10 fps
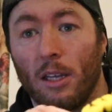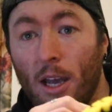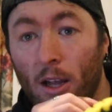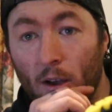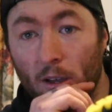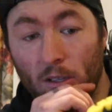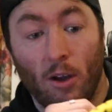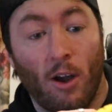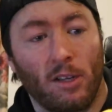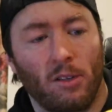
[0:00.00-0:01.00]
the yellow, it's
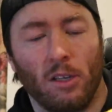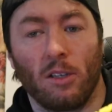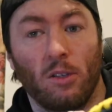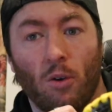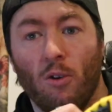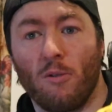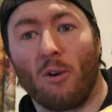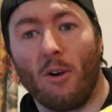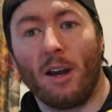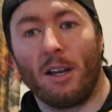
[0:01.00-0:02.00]
not actually too
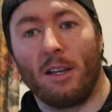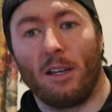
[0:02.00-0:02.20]
bright.